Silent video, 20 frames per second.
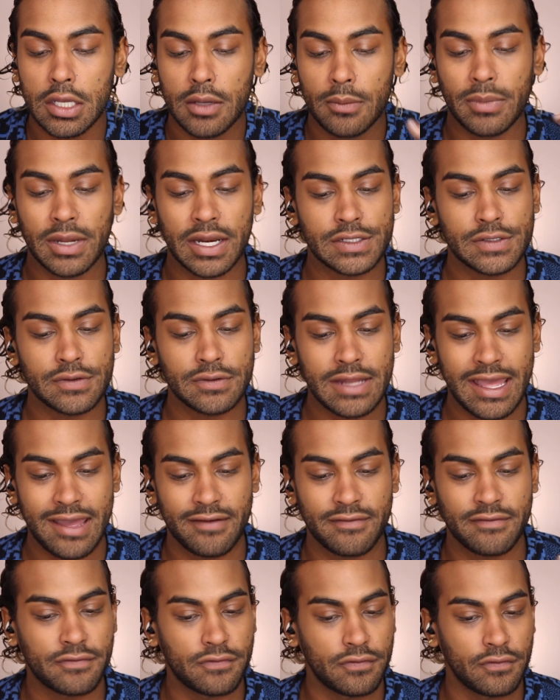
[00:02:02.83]
but I don't
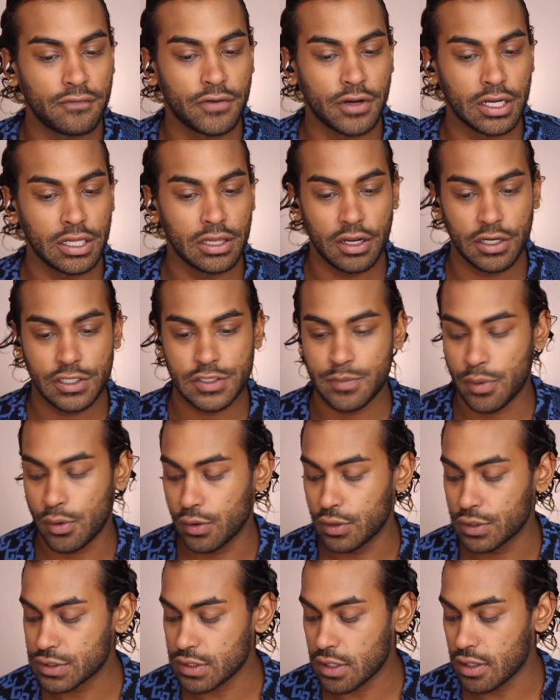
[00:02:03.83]
have very large
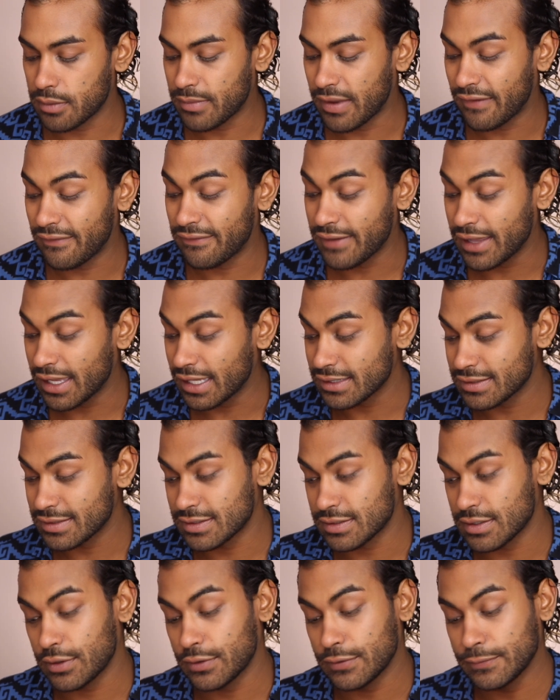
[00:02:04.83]
pores on my face,
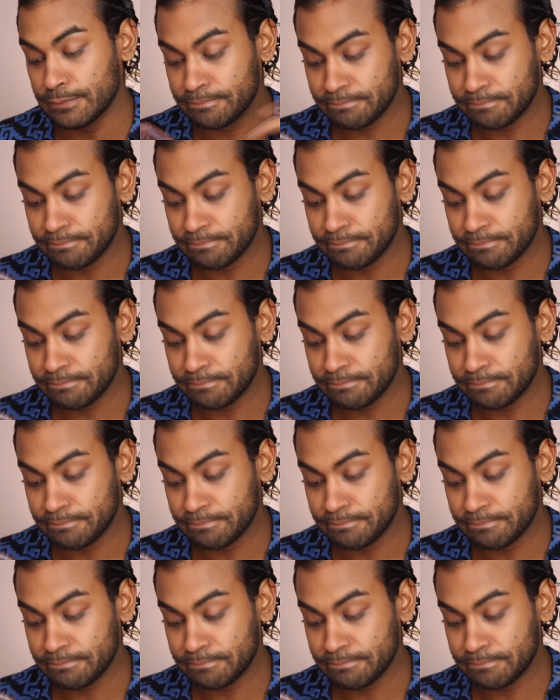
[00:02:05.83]
so